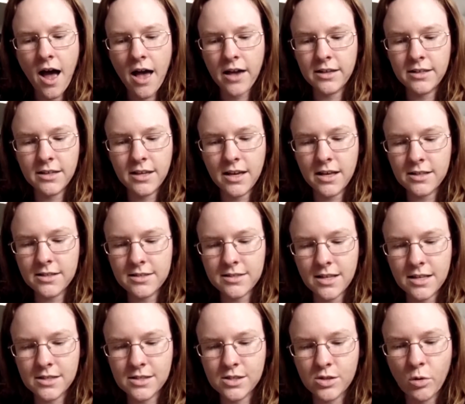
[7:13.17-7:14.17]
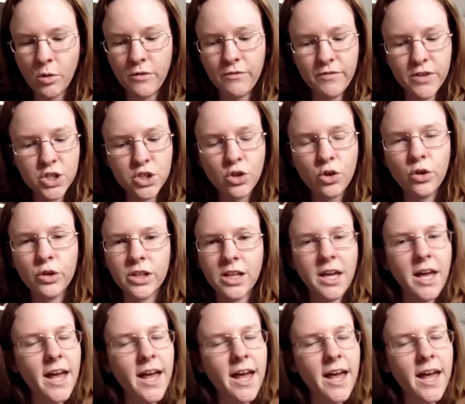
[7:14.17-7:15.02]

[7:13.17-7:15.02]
it's so official looking.